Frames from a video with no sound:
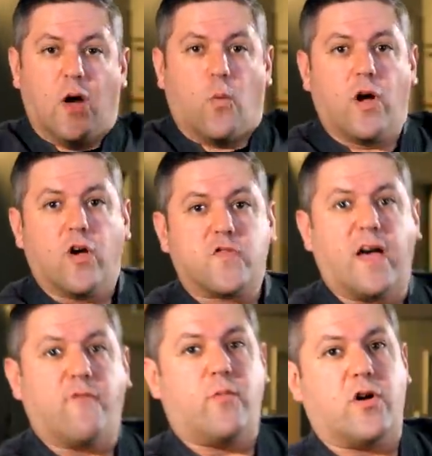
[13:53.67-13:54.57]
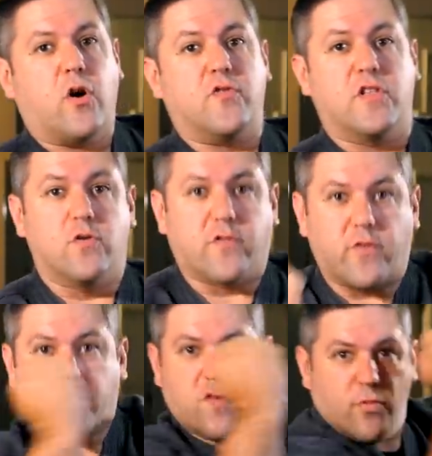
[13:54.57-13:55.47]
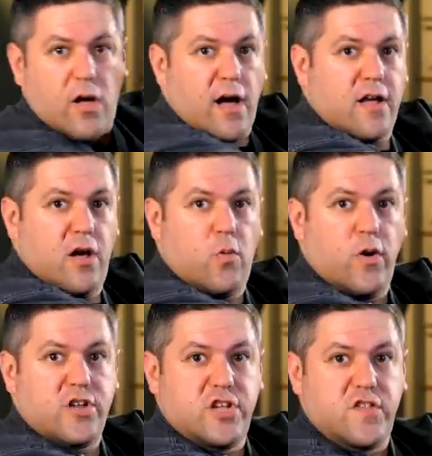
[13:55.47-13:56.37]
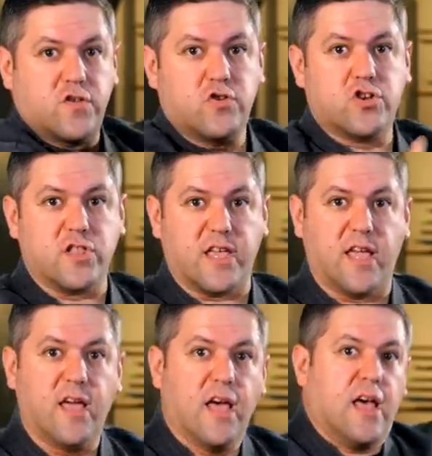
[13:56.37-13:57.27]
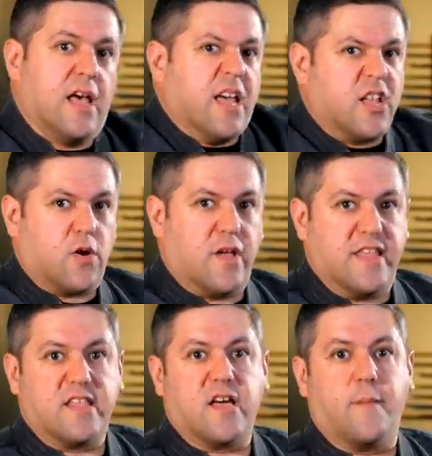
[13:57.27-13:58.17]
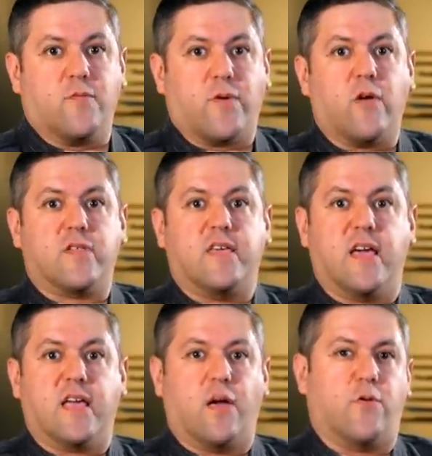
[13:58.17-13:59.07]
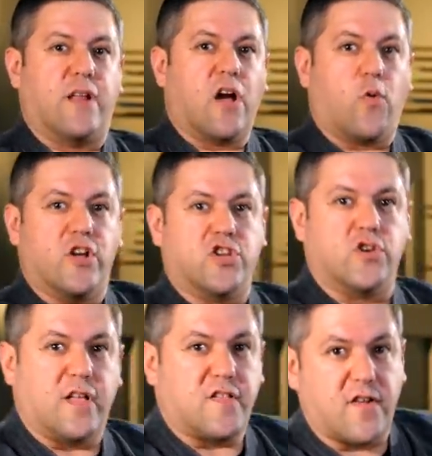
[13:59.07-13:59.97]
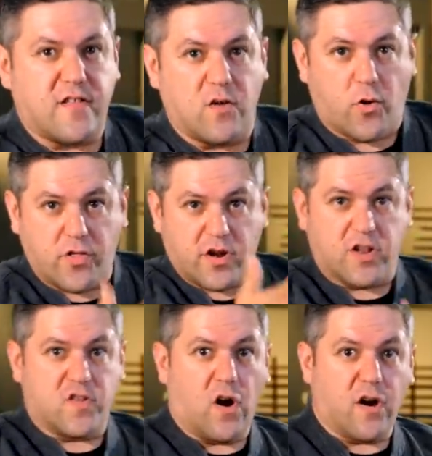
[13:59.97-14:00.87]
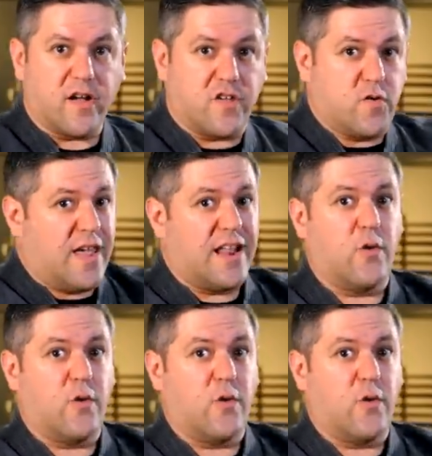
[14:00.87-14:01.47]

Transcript: We also have what we call the universal block, which is usually, you know, an incoming round kick, and we're not quite sure necessarily where they're gonna target because you can't